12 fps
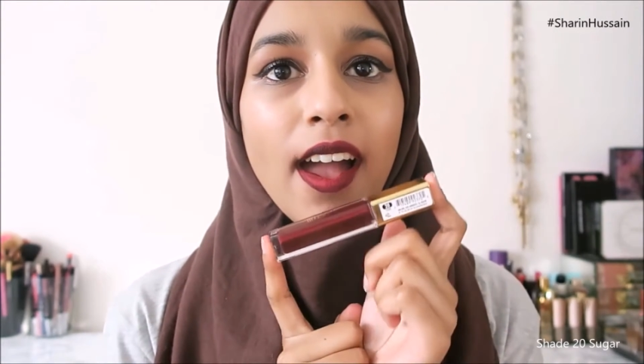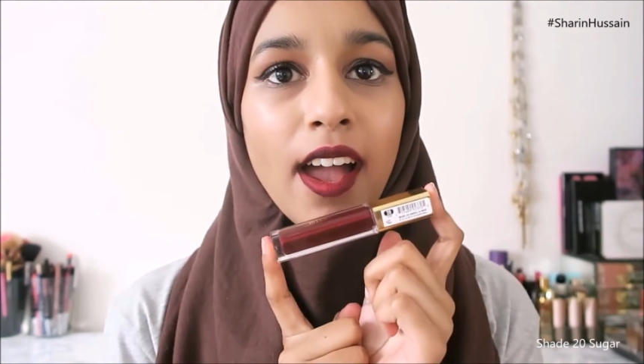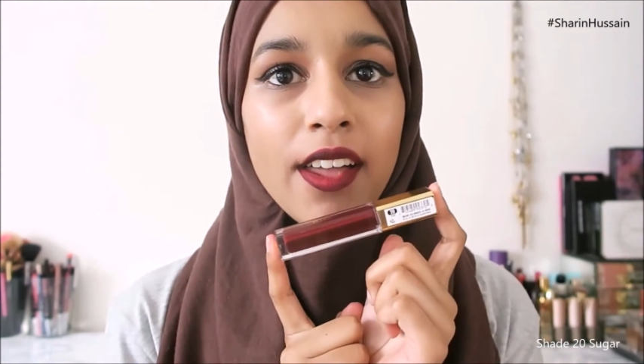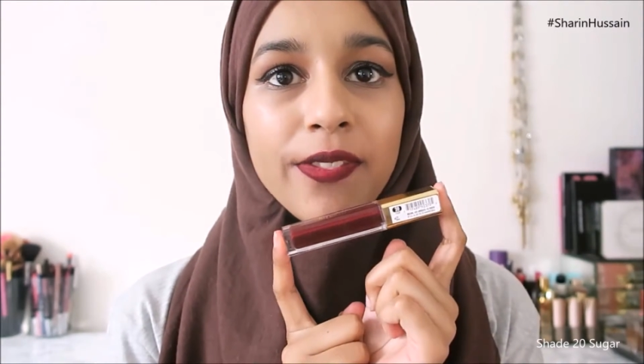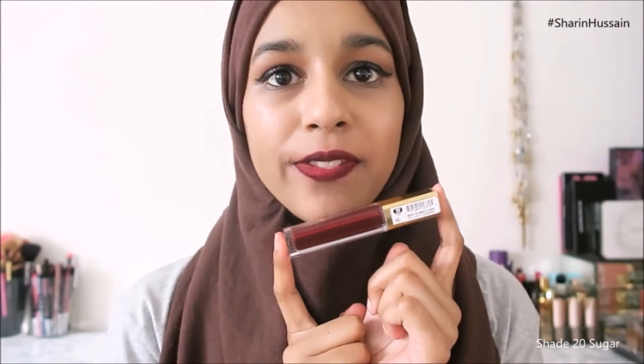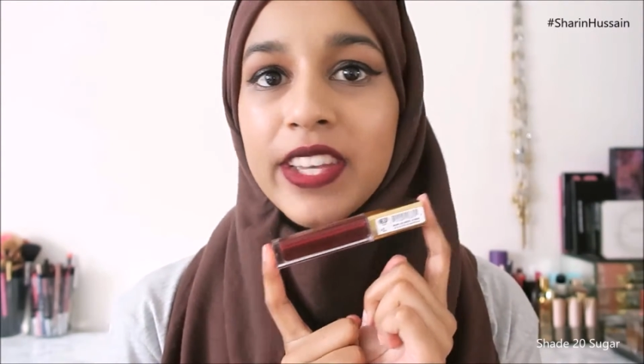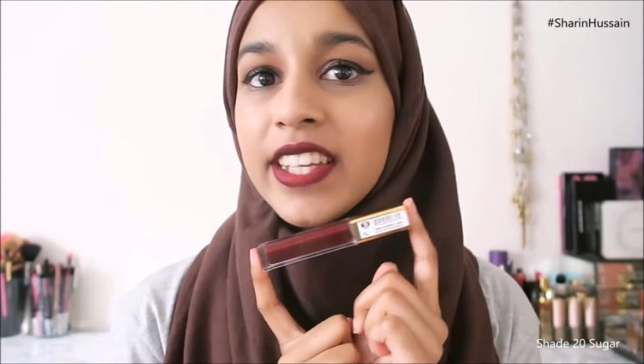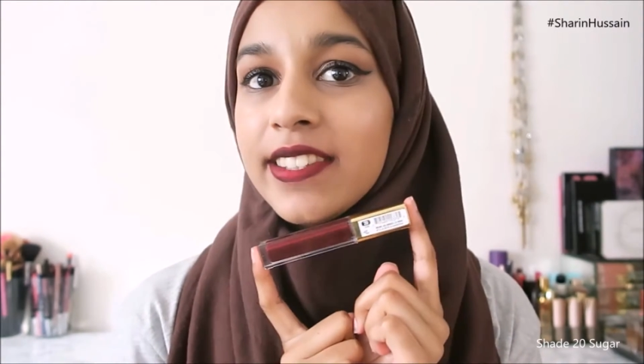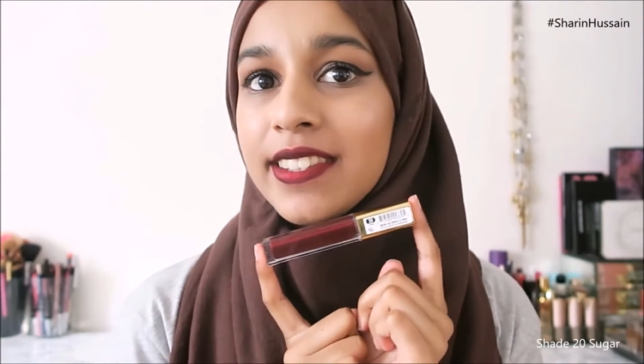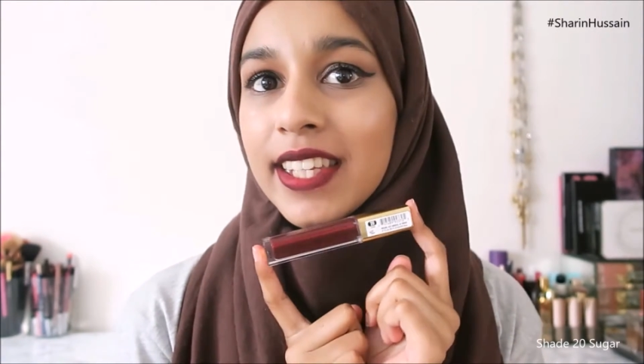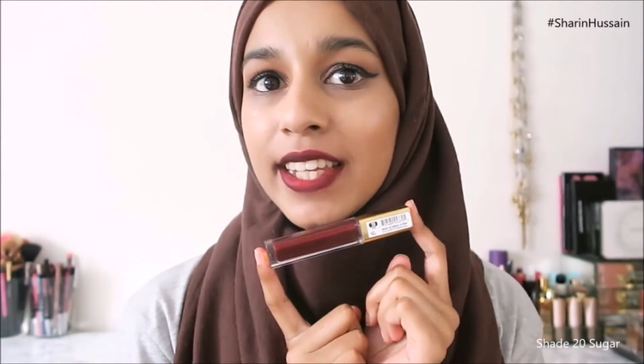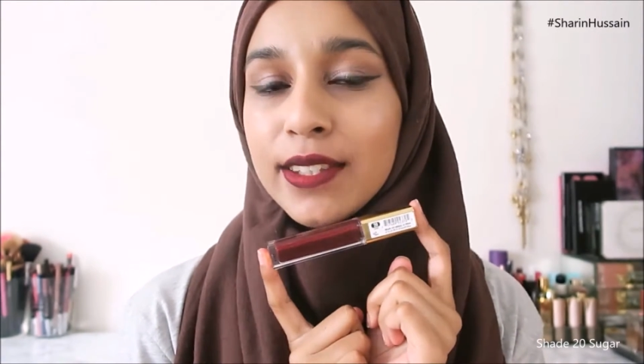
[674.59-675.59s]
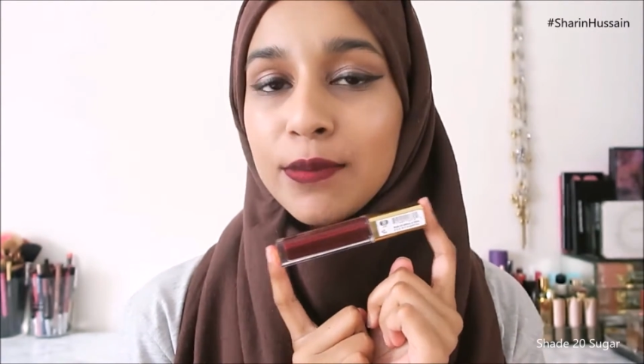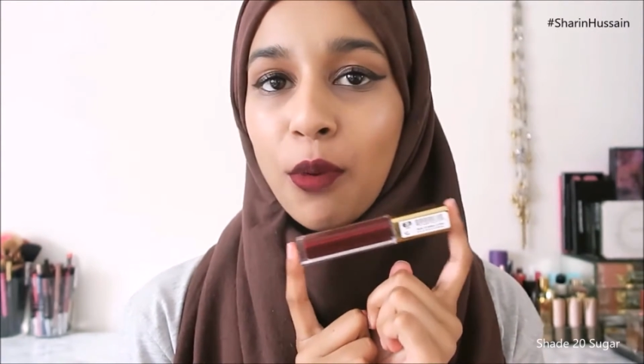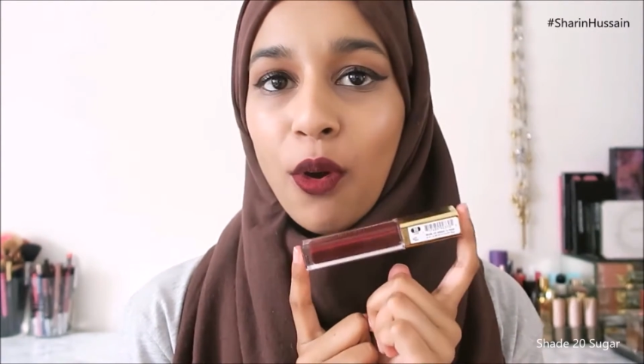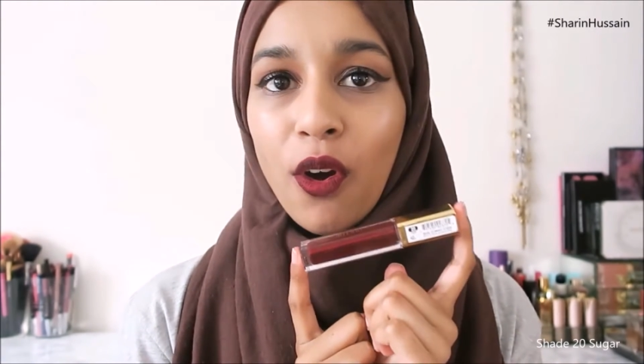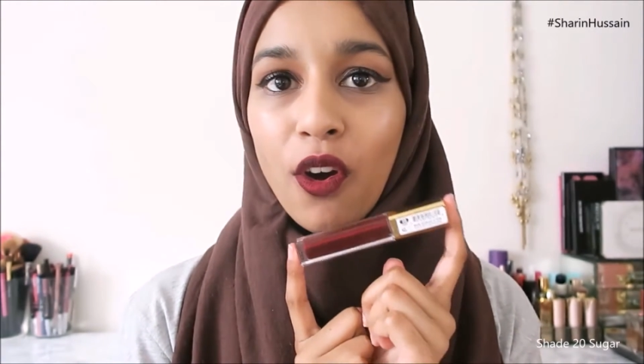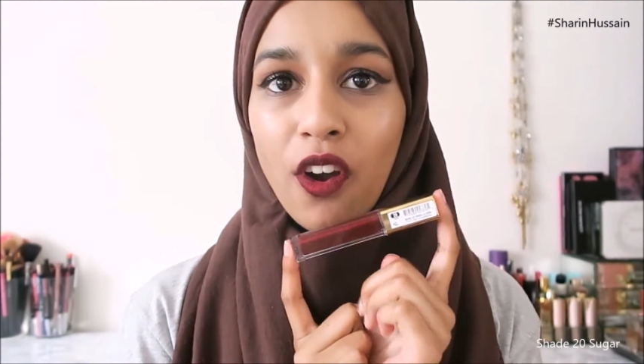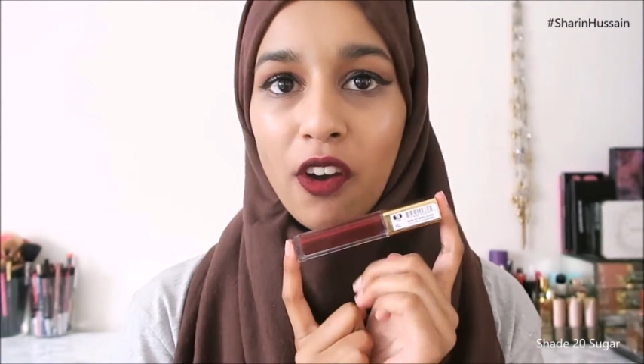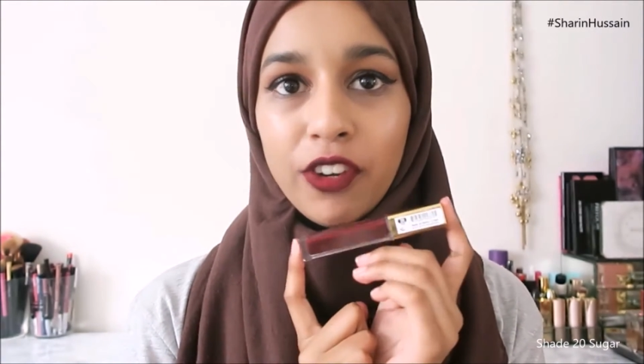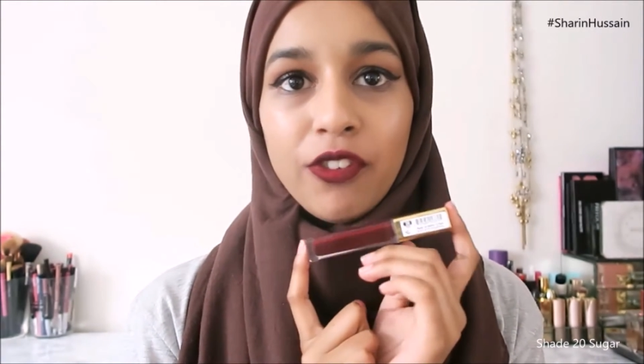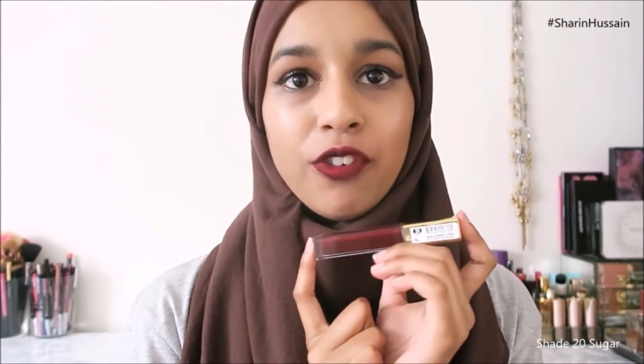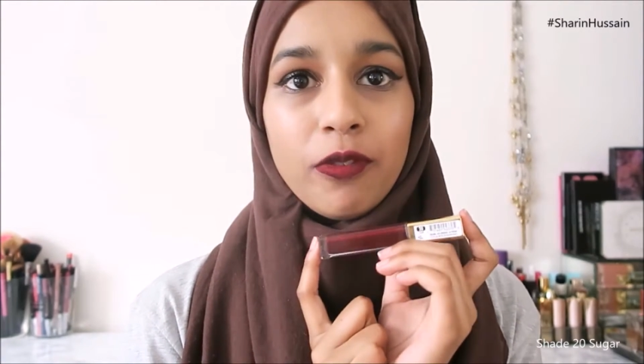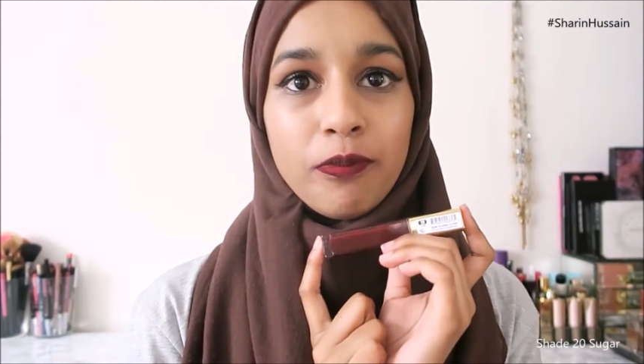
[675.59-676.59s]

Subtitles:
and this is more of a